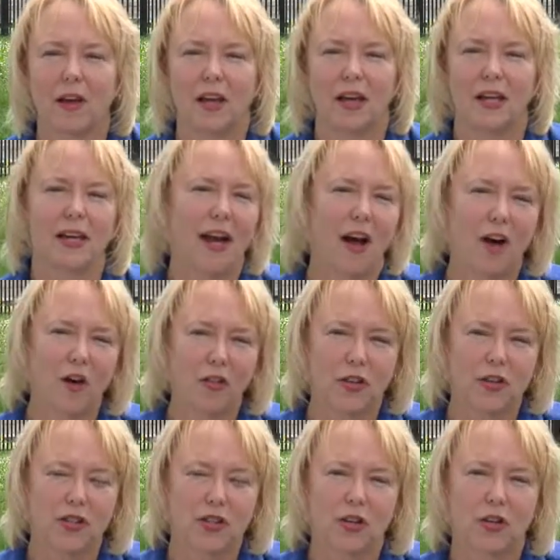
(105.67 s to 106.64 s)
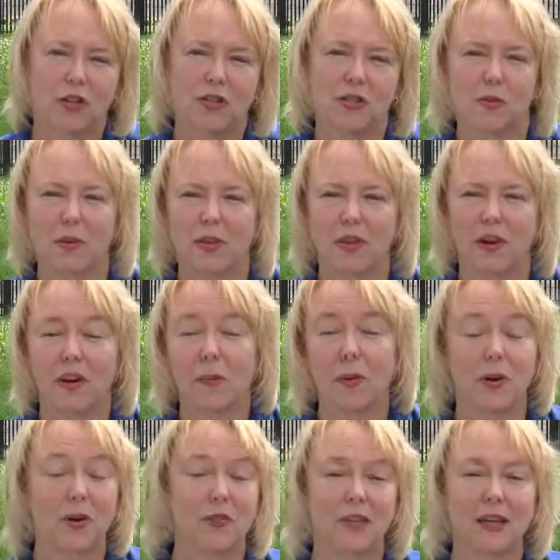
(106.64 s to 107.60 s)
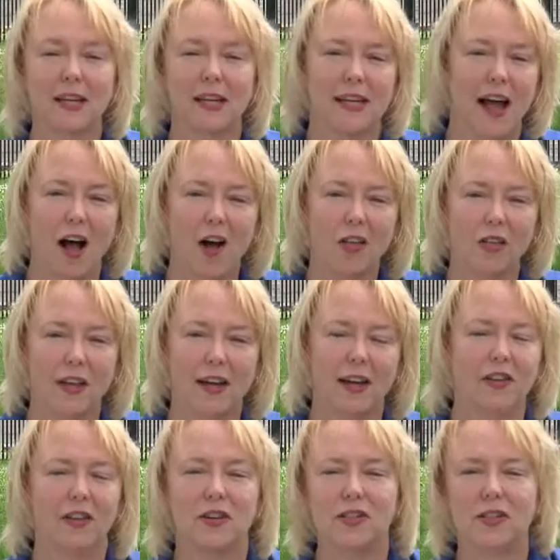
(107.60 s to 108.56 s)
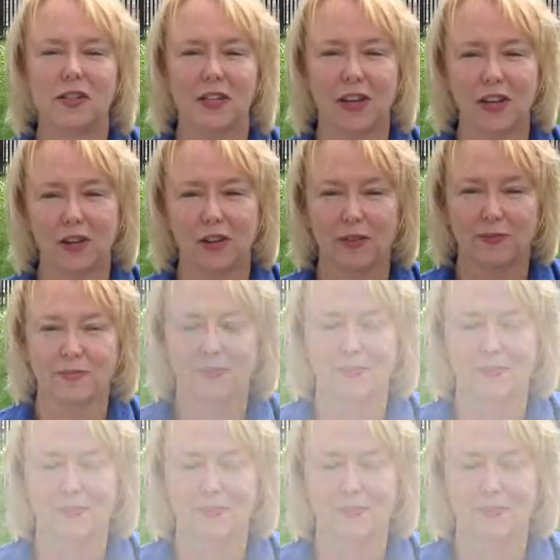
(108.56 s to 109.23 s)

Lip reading: in health insurance when they're perfectly healthy and they're single.